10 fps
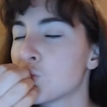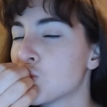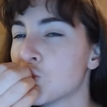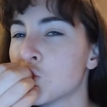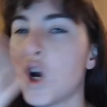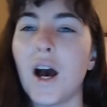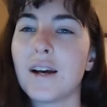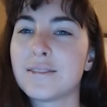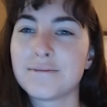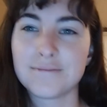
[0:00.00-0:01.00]
Mwah.
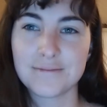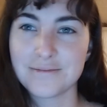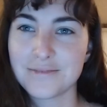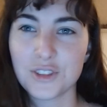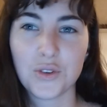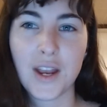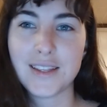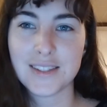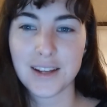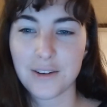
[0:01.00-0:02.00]

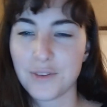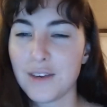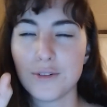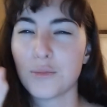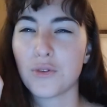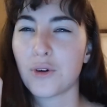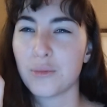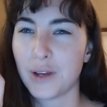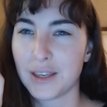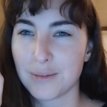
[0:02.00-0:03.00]
Great stuff. Even before
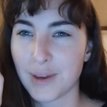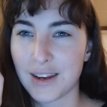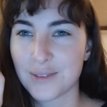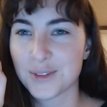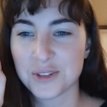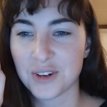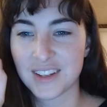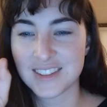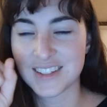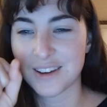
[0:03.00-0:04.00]
Breaking Bad, it was
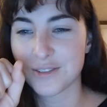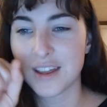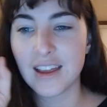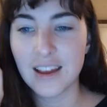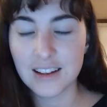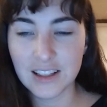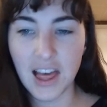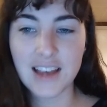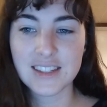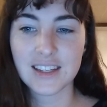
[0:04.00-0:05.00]
great stuff.
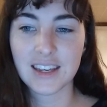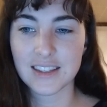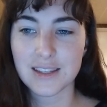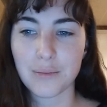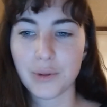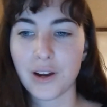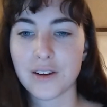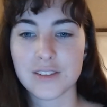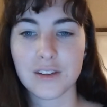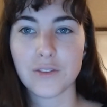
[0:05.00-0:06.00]
Classic
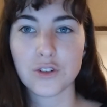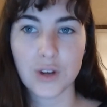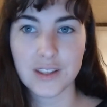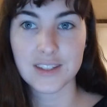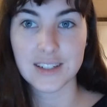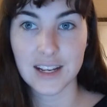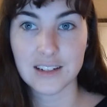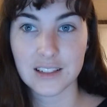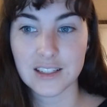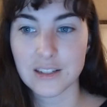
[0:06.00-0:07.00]
exemplars of the
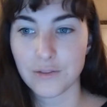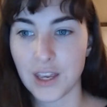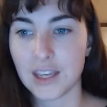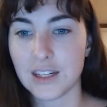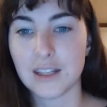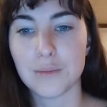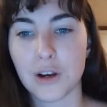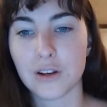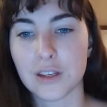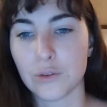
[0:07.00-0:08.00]
transcendentalist vein in
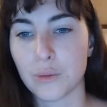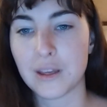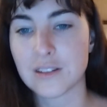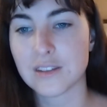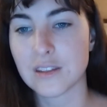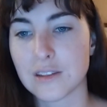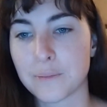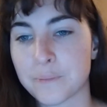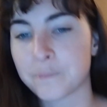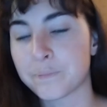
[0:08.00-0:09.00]
American
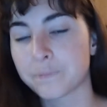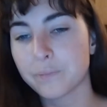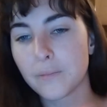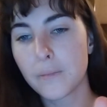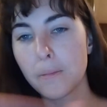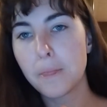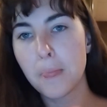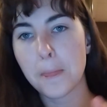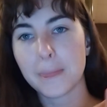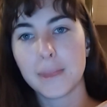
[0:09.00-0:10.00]
Romanticism.
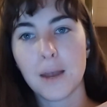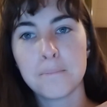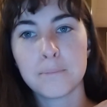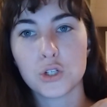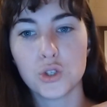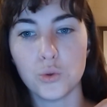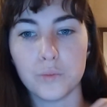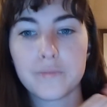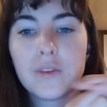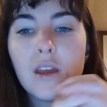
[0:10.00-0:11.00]
Number
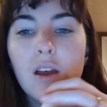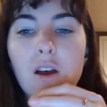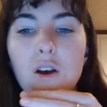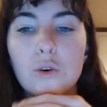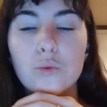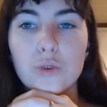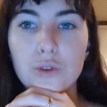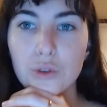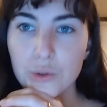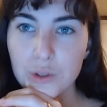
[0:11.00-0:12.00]
2,
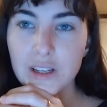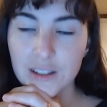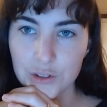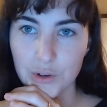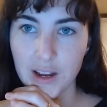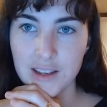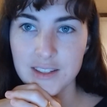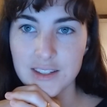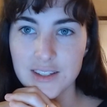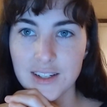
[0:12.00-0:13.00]
renewed
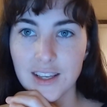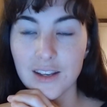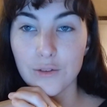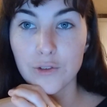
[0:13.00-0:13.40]
interest in